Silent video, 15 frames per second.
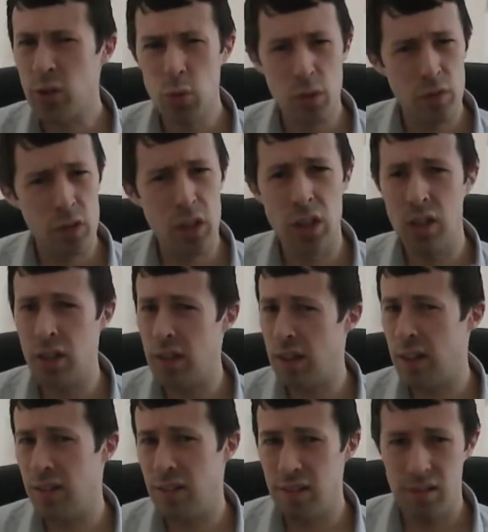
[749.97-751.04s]
to have
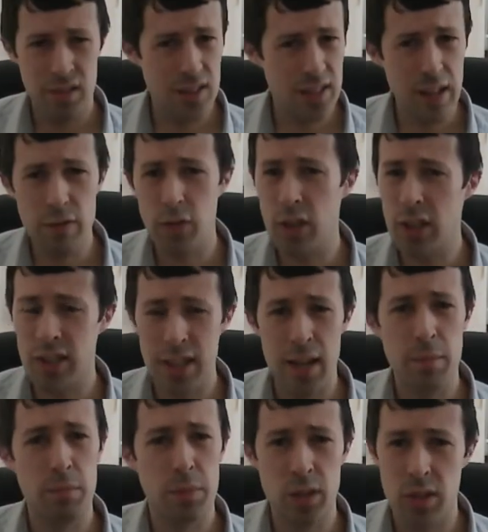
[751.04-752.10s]
done several
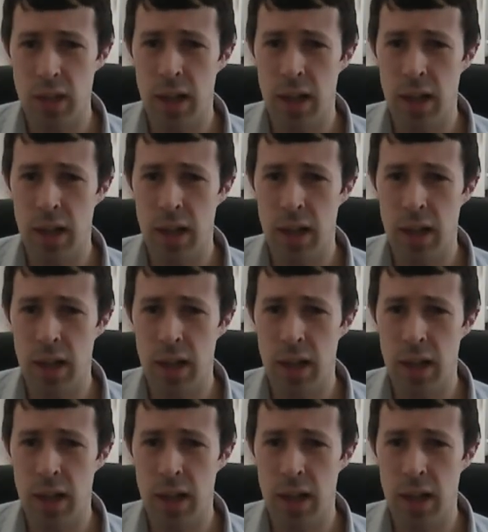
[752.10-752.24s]
attempts.